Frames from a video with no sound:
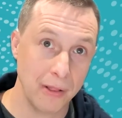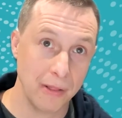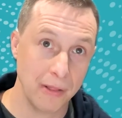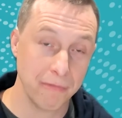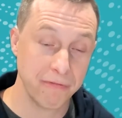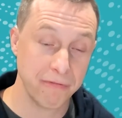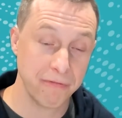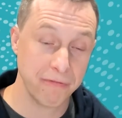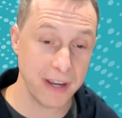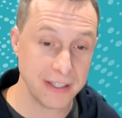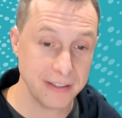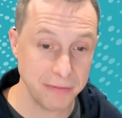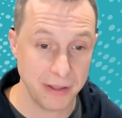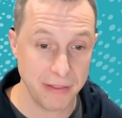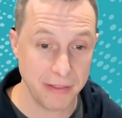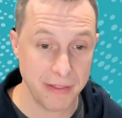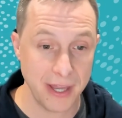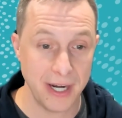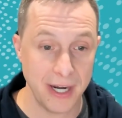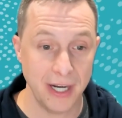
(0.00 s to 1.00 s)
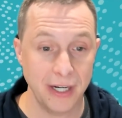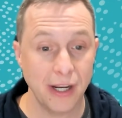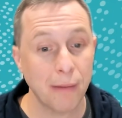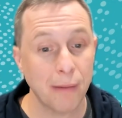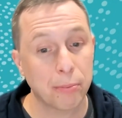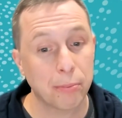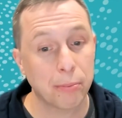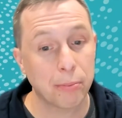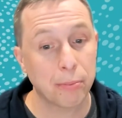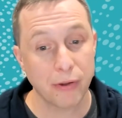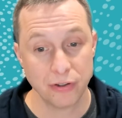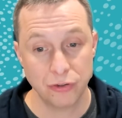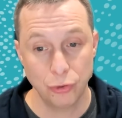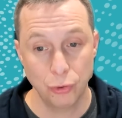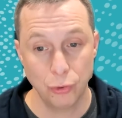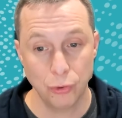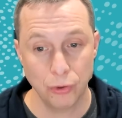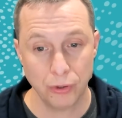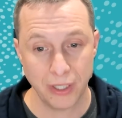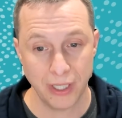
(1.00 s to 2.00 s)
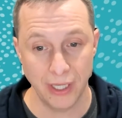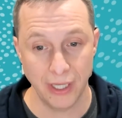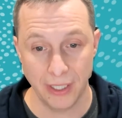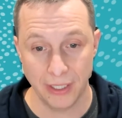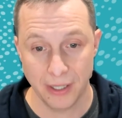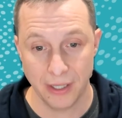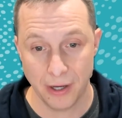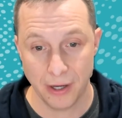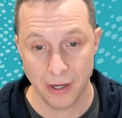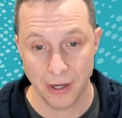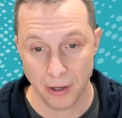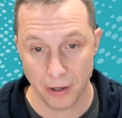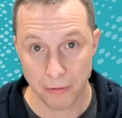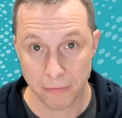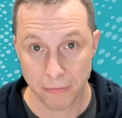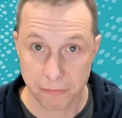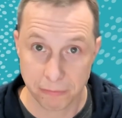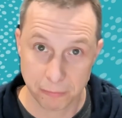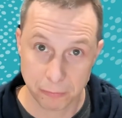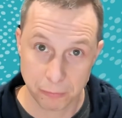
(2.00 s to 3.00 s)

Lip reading: effectively then end up with a toolkit of